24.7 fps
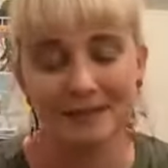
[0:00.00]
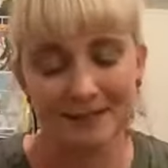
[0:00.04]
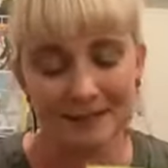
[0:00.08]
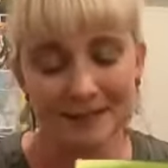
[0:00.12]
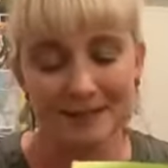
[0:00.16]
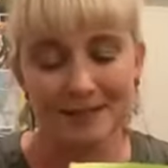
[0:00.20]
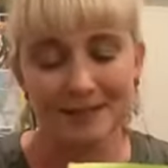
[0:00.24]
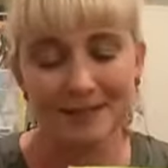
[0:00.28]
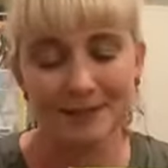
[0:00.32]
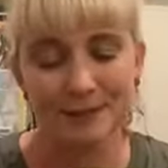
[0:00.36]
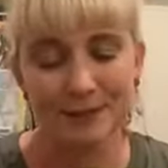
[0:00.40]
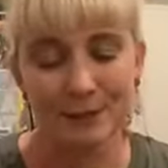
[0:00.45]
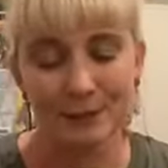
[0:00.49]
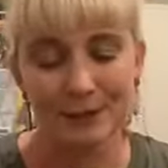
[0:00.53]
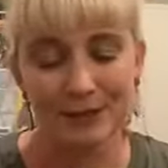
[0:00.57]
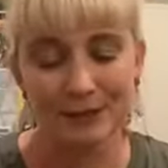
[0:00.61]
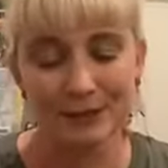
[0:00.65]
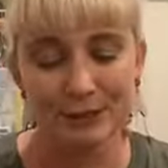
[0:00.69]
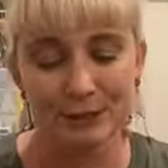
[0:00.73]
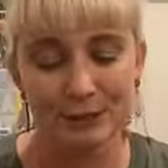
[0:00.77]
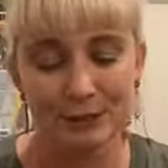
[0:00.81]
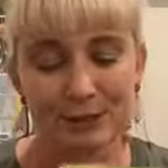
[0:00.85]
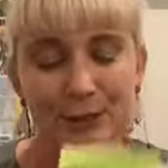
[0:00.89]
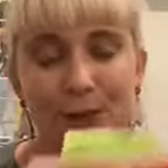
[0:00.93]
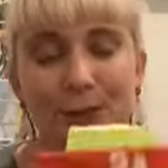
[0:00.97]
This is going
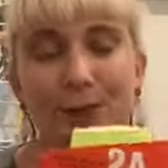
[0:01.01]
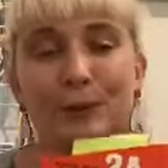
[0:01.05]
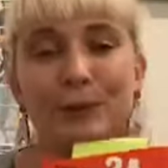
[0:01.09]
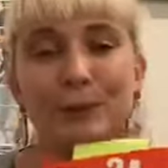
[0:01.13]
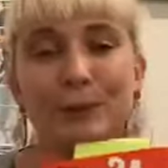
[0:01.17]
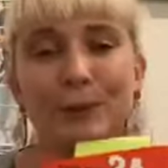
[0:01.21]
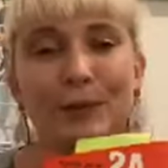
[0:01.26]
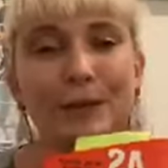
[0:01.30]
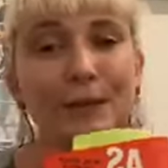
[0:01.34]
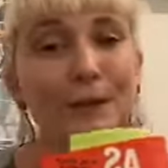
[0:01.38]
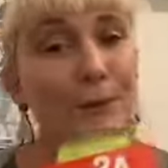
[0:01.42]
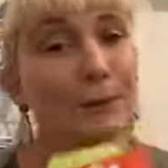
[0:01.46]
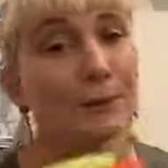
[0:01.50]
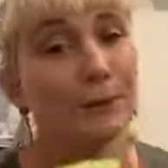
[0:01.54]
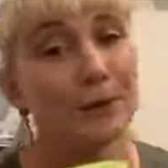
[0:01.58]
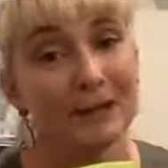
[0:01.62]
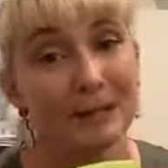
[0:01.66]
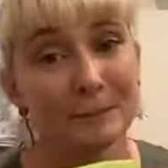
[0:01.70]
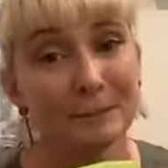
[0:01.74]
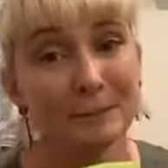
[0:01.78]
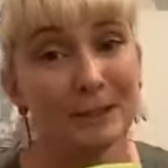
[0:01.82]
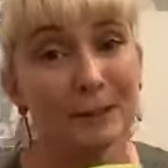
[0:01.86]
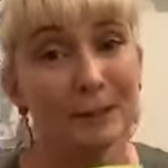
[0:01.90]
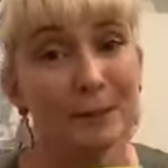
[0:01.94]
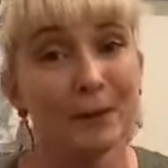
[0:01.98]
to do
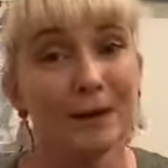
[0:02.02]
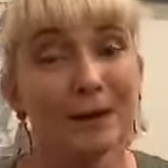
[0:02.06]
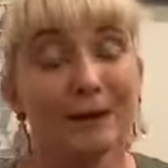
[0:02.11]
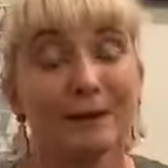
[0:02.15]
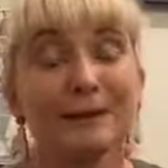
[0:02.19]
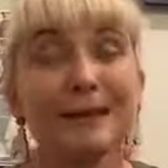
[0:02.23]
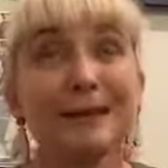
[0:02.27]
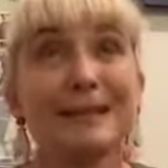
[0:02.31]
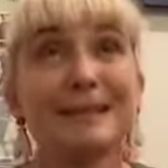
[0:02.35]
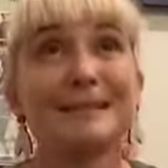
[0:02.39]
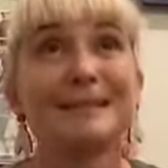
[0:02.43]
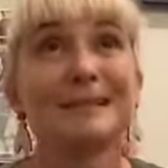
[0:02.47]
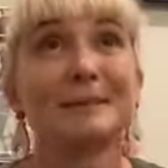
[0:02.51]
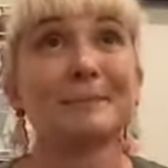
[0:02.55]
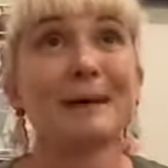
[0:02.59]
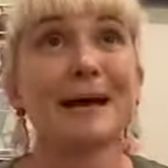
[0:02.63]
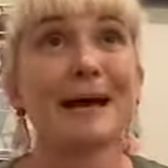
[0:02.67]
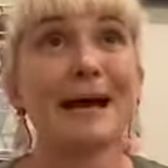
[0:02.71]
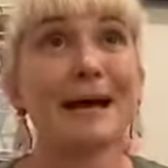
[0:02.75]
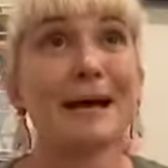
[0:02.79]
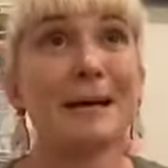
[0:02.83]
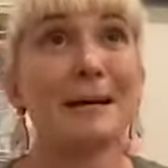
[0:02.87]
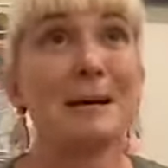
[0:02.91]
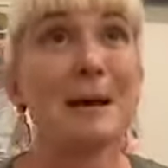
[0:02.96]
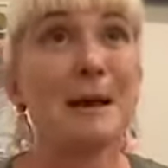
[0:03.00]
incredibly well. It's
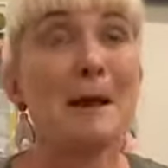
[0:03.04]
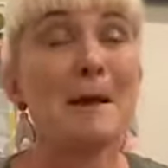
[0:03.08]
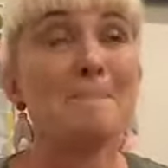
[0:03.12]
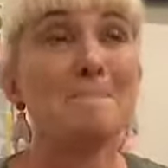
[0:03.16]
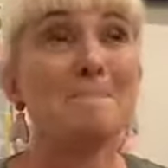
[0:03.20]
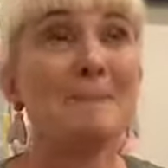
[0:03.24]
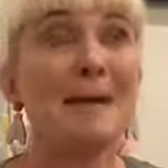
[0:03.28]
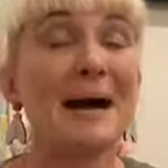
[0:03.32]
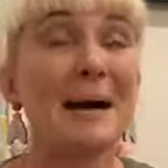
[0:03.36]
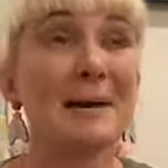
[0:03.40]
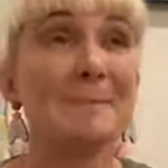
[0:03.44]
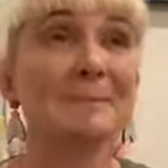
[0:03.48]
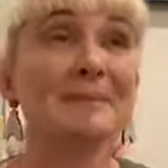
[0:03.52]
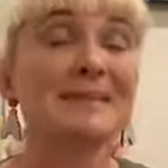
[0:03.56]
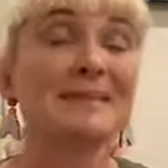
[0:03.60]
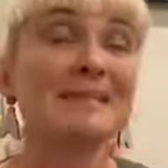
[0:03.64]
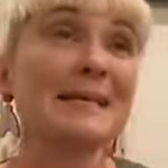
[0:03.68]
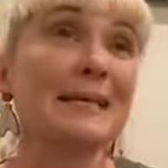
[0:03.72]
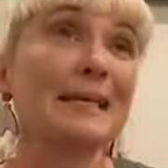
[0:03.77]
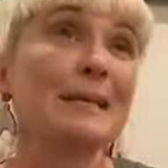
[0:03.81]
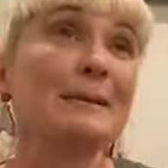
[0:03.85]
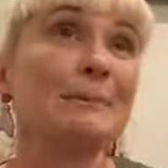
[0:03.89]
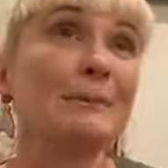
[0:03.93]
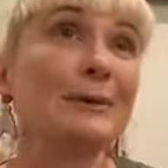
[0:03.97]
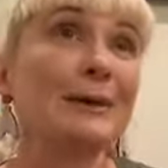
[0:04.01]
about
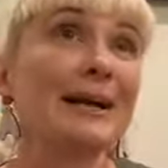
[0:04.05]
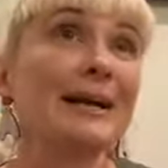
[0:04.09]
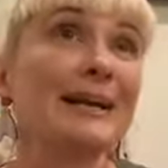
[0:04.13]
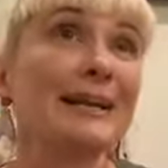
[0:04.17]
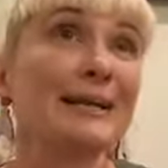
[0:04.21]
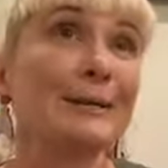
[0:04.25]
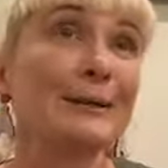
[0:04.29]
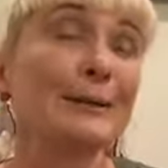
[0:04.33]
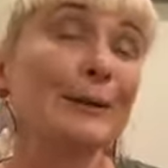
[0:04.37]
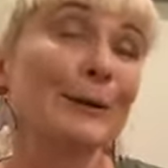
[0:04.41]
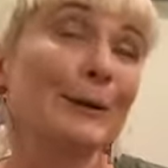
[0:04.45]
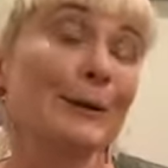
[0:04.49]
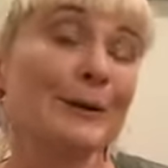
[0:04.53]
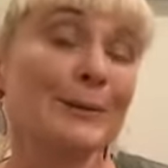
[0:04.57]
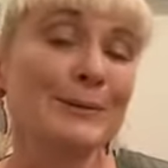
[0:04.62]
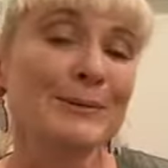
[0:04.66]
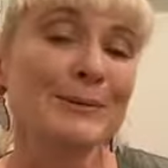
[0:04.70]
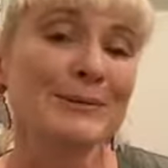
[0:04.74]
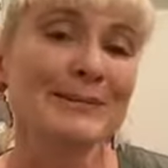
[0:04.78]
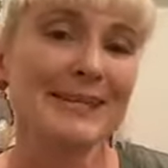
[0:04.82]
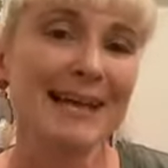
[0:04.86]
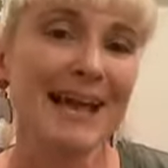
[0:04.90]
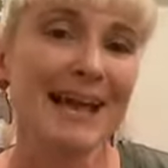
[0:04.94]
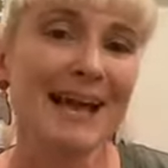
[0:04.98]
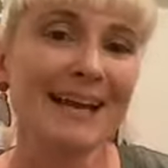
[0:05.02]
celebrating
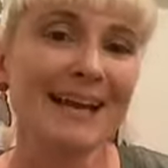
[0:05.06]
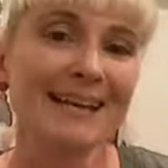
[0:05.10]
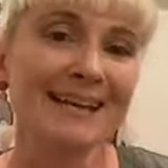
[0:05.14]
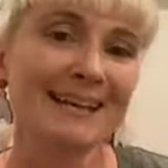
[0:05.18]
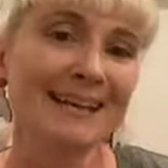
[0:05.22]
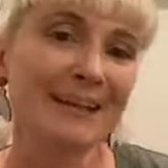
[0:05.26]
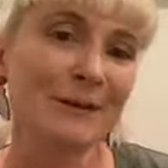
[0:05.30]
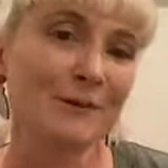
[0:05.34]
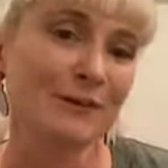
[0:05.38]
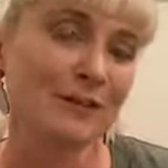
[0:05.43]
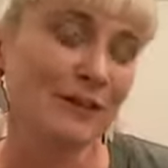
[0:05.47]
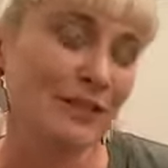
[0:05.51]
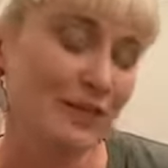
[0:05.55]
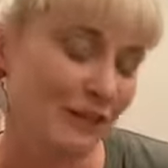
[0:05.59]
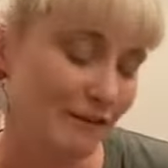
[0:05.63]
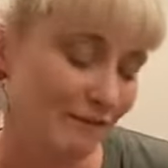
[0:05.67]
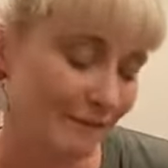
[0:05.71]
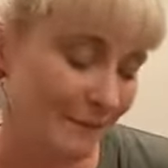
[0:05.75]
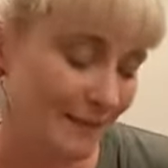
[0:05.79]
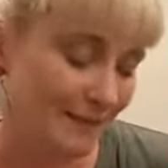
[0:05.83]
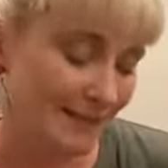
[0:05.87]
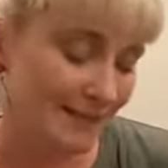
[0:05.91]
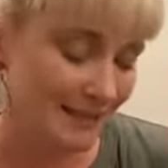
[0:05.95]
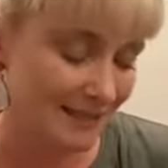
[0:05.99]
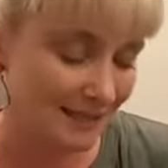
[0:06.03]
girls and their
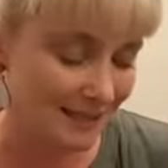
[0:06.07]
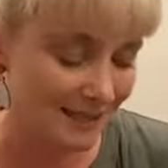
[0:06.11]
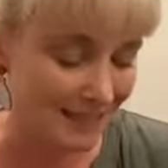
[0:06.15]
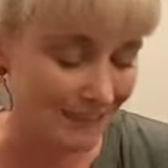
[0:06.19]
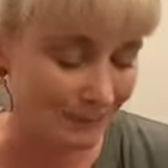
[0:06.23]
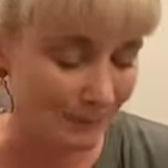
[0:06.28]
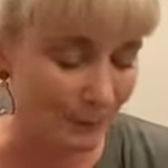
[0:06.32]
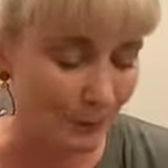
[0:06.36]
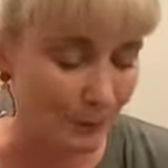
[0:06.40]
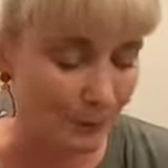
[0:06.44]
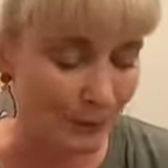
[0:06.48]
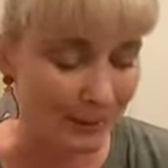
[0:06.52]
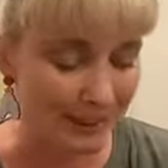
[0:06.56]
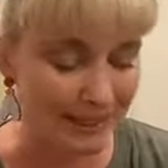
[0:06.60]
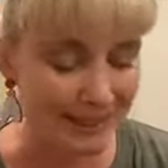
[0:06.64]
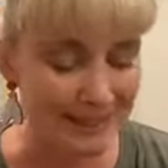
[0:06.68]
achievements in sport.